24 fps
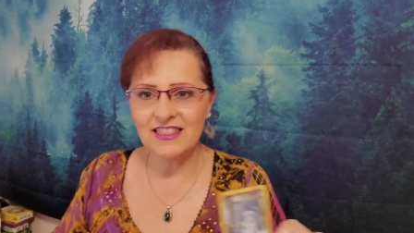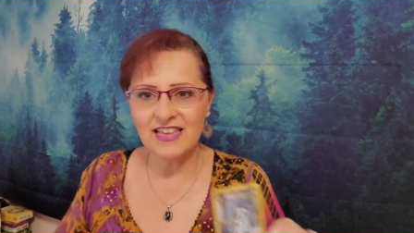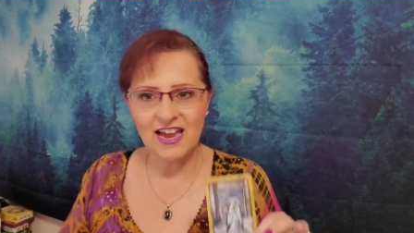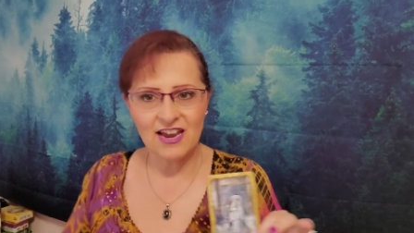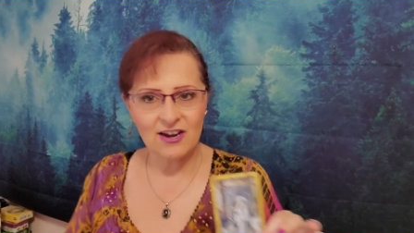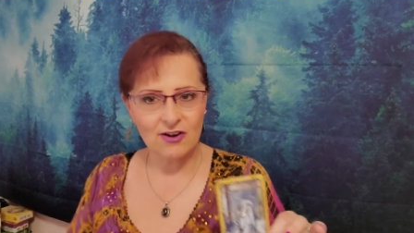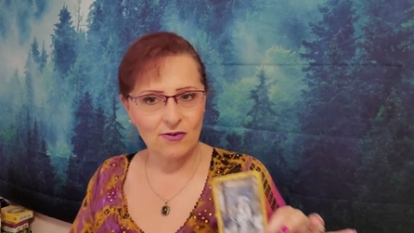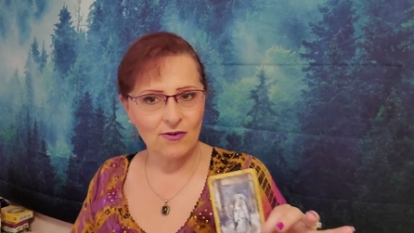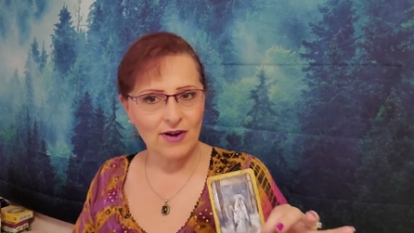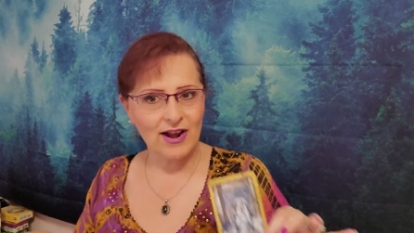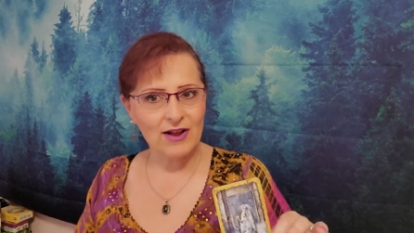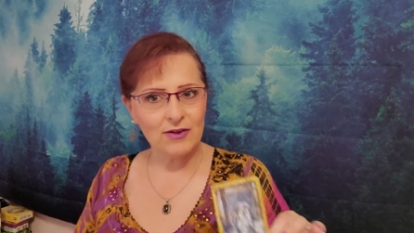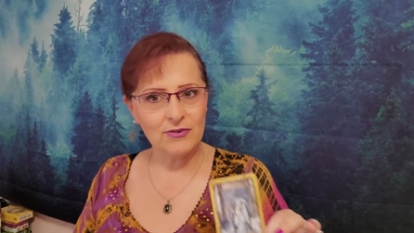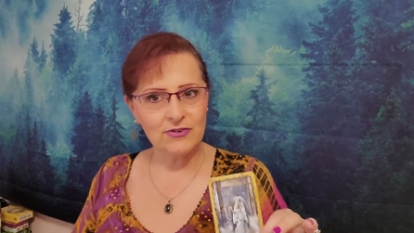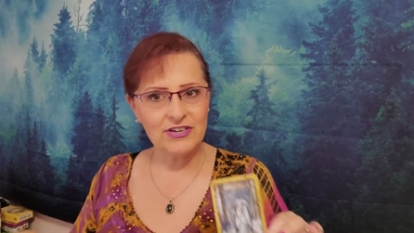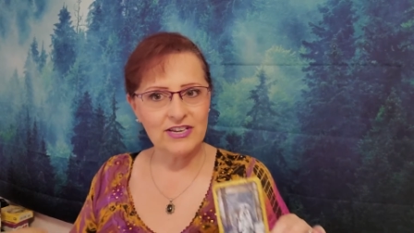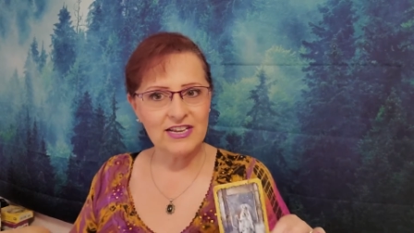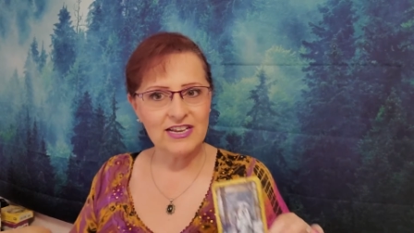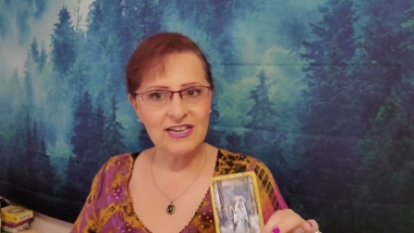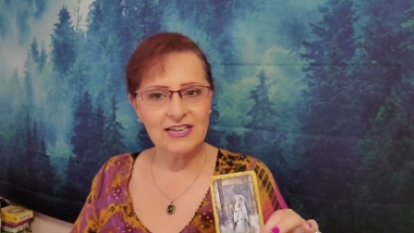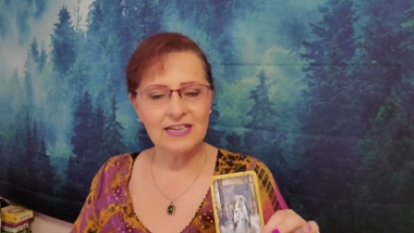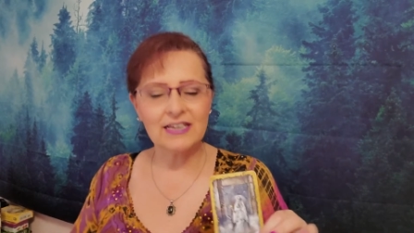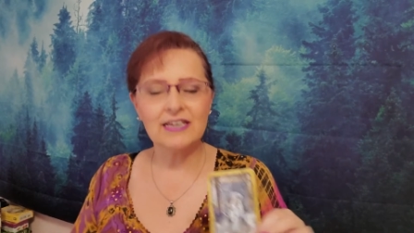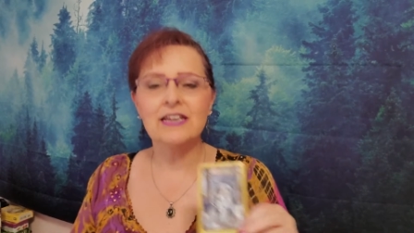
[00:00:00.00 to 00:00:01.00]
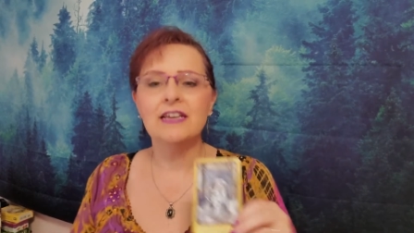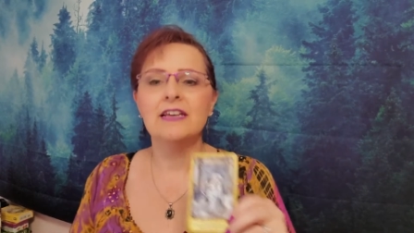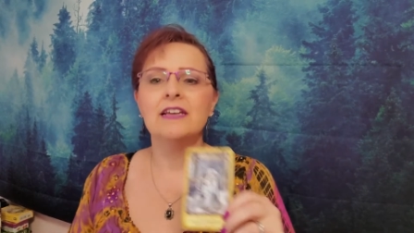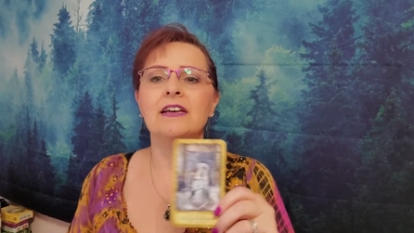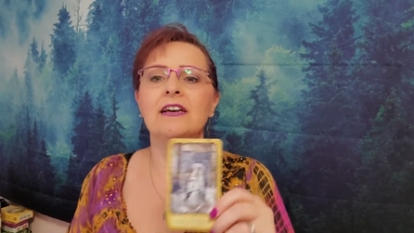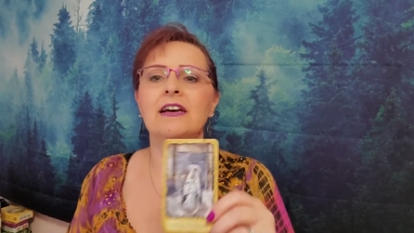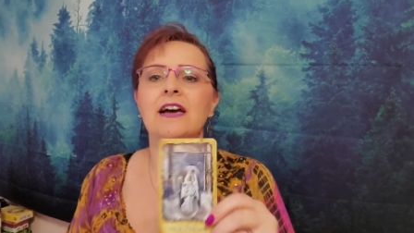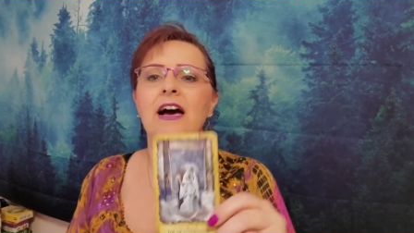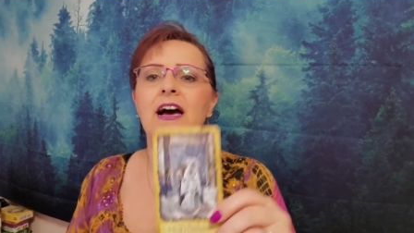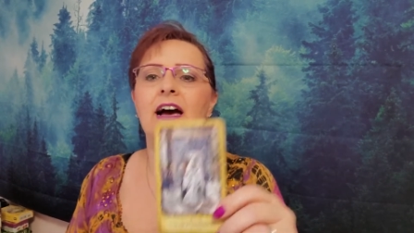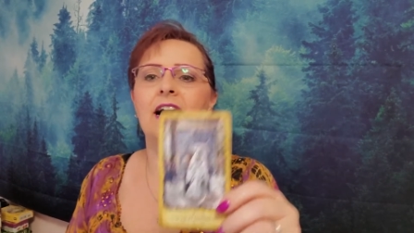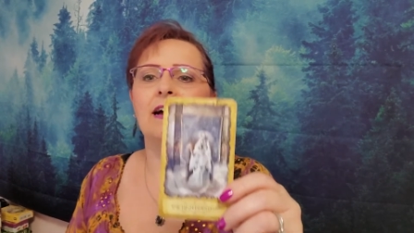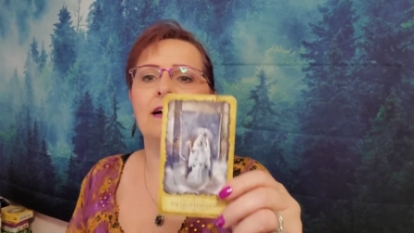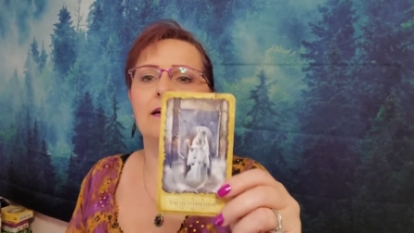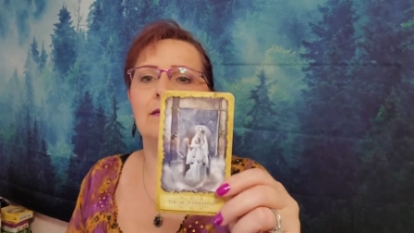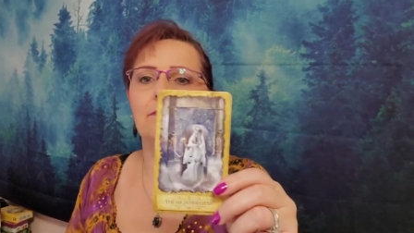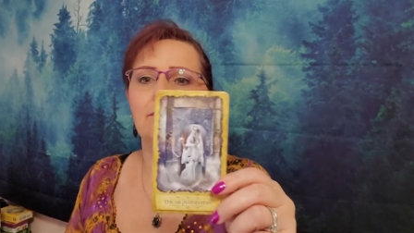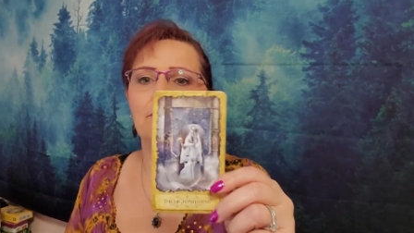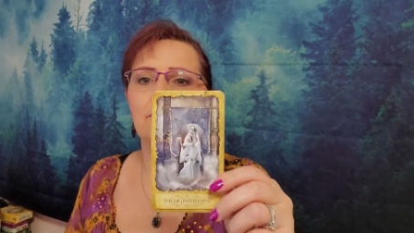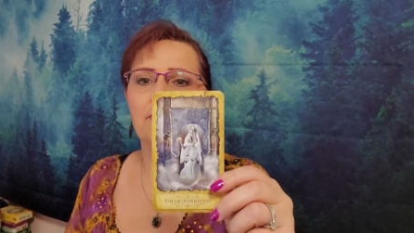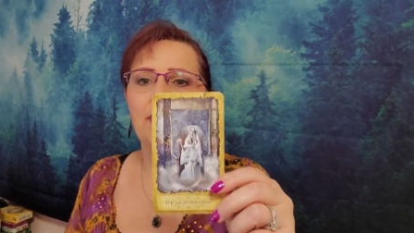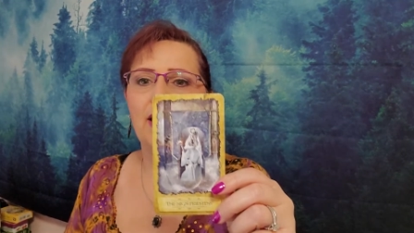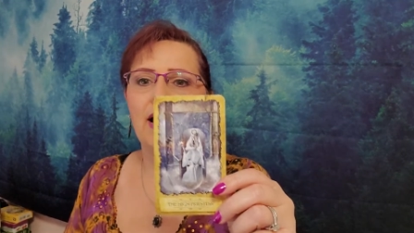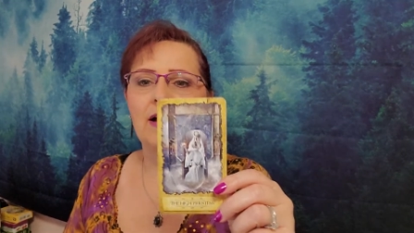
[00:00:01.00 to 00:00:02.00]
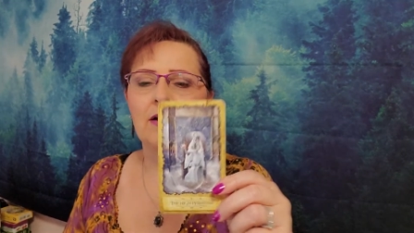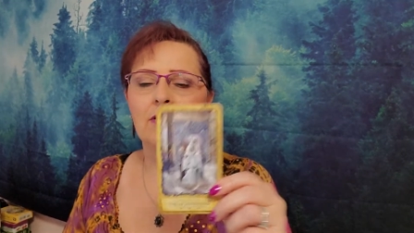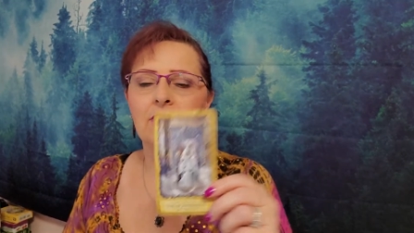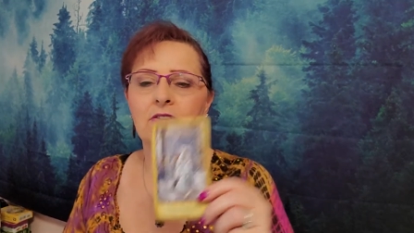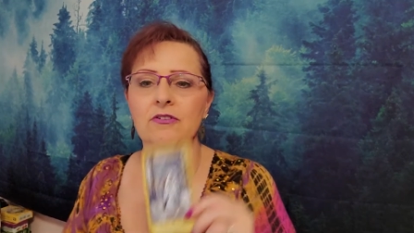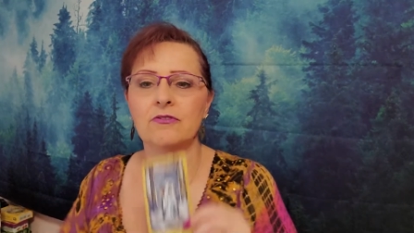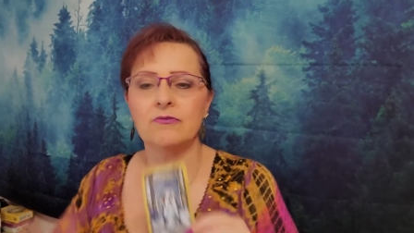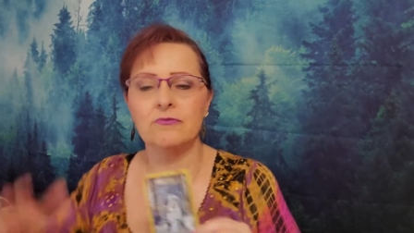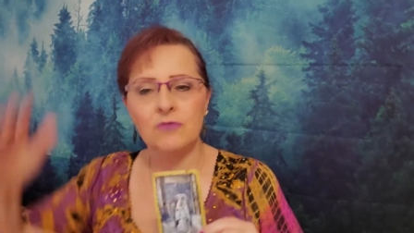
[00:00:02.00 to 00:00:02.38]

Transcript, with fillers: that grounding back,